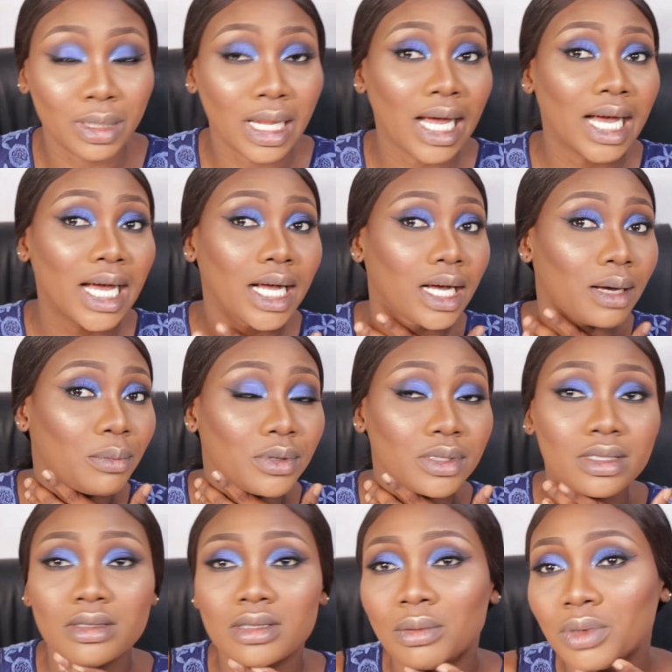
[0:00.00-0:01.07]
black,
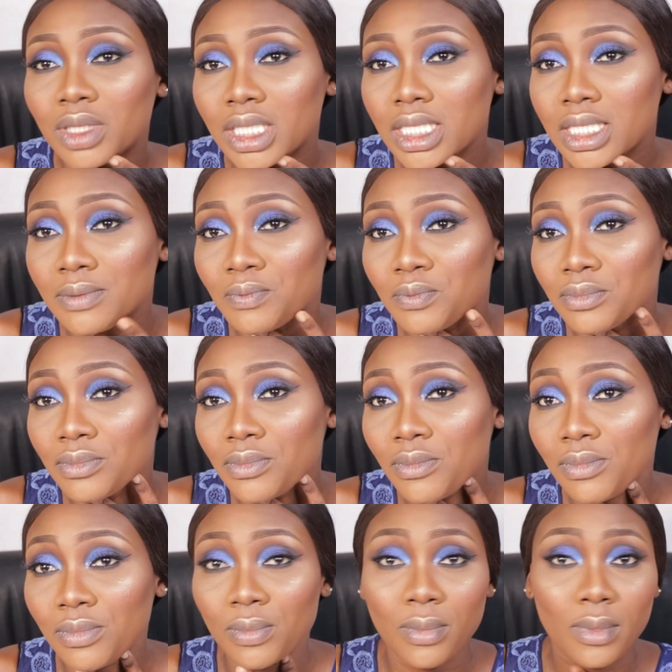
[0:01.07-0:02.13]
but something
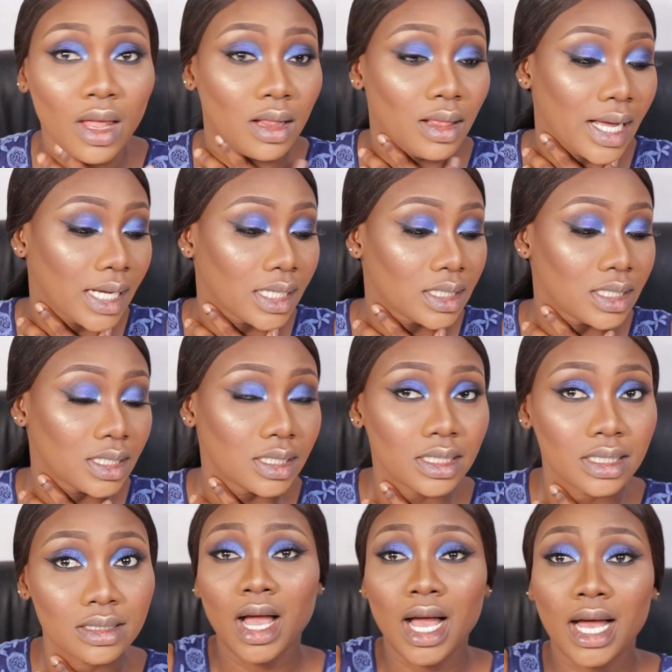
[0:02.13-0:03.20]
like
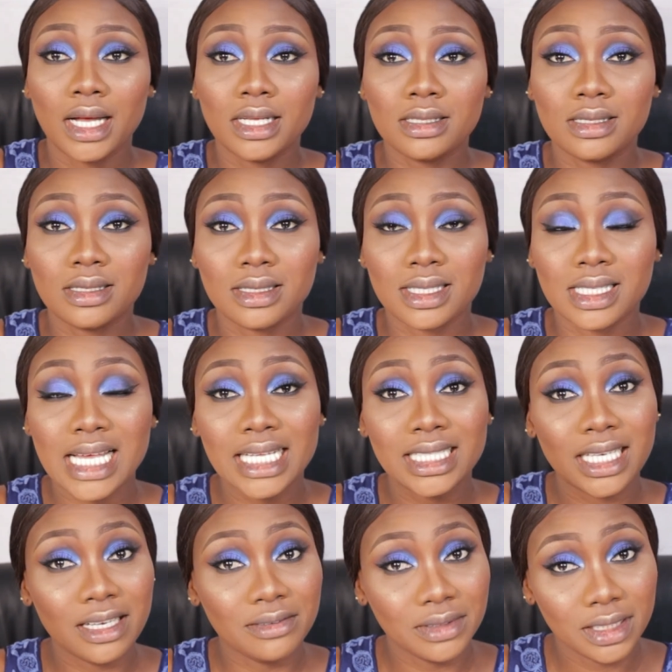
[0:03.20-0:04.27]
this. And to set
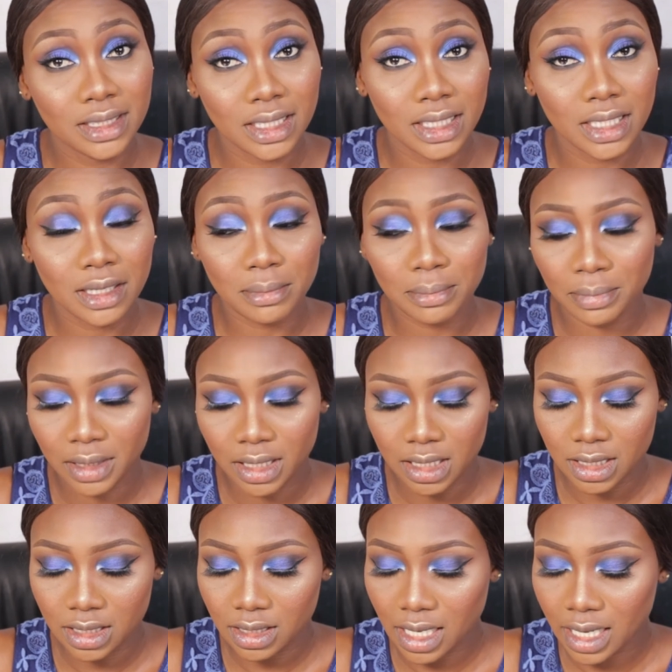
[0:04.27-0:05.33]
everything in
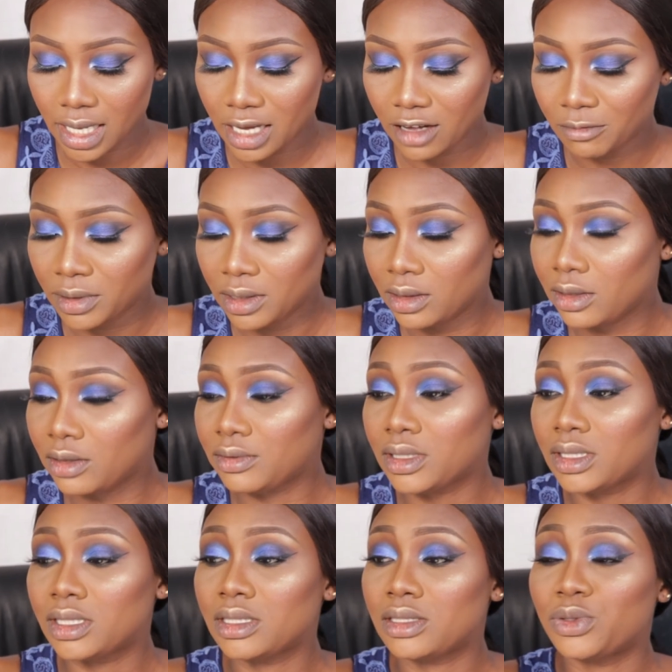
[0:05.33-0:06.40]
place, I have been
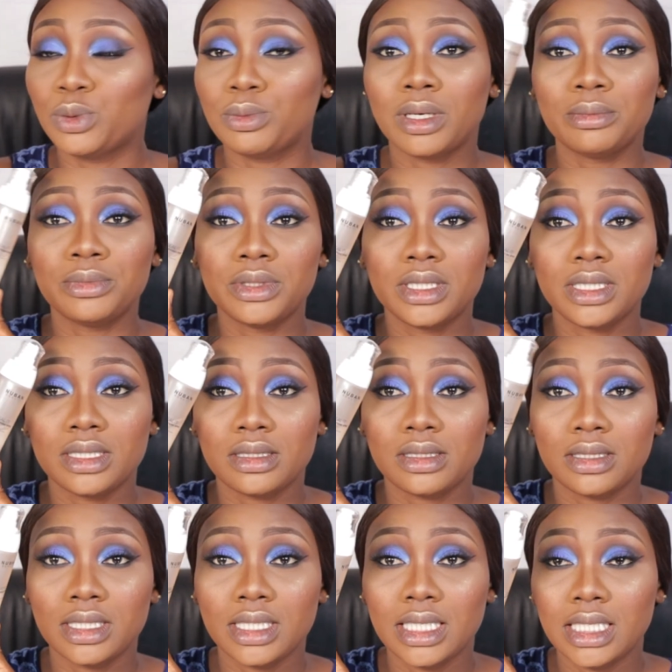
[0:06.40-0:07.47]
loving this Nuban Beauty
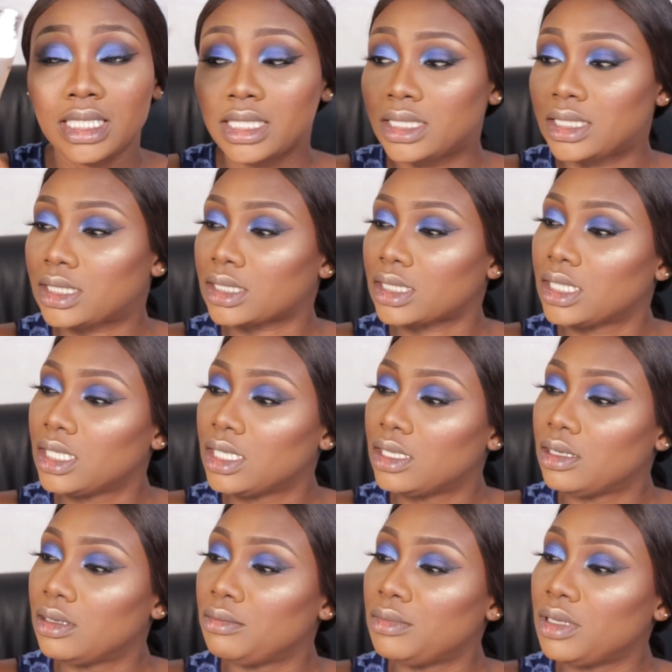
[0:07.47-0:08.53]
Seal It
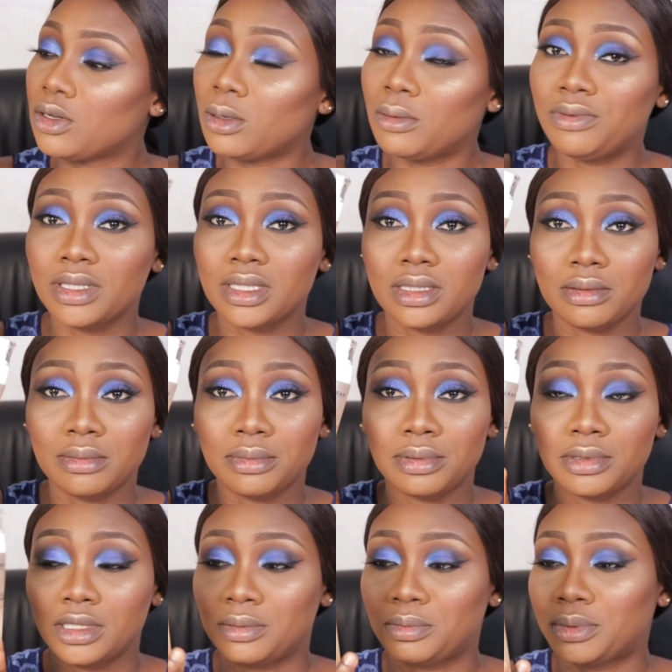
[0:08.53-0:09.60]
makeup fixing
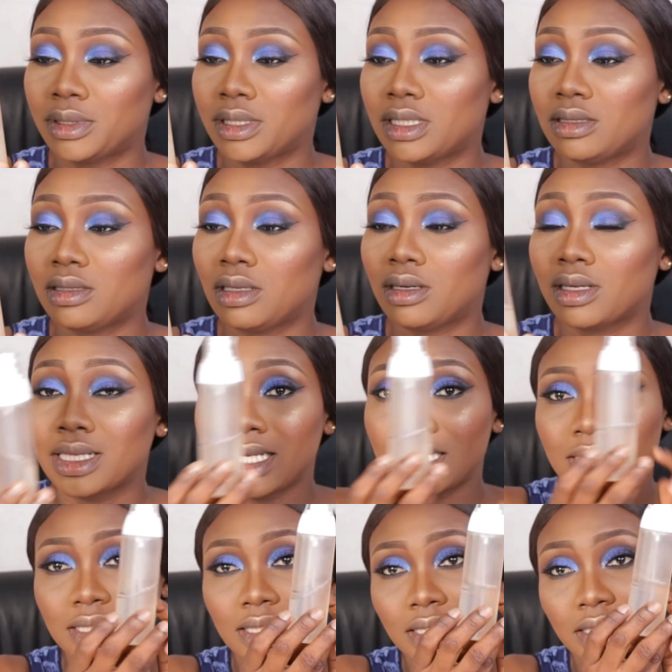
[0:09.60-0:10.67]
sprays, long
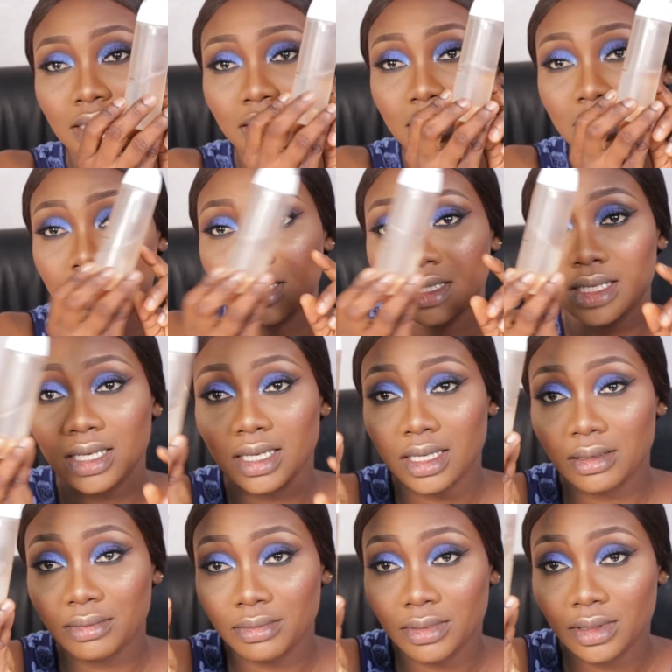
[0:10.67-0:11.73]
lasting. You can see I
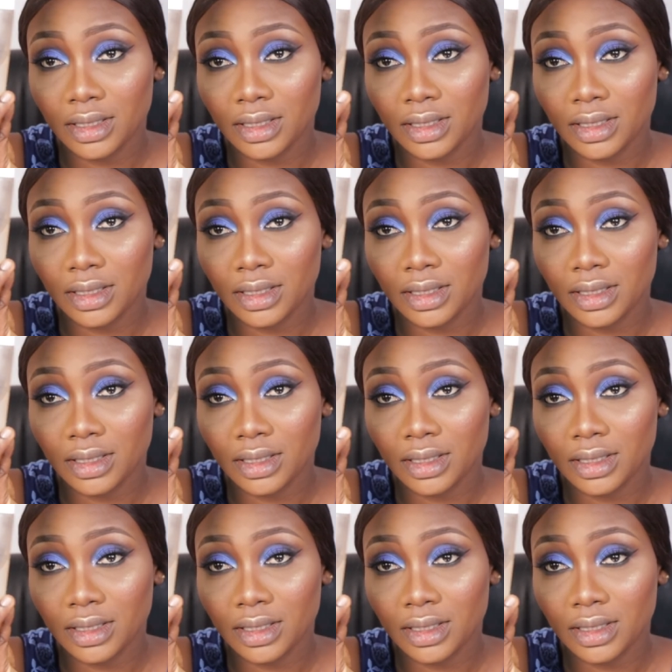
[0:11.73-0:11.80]
am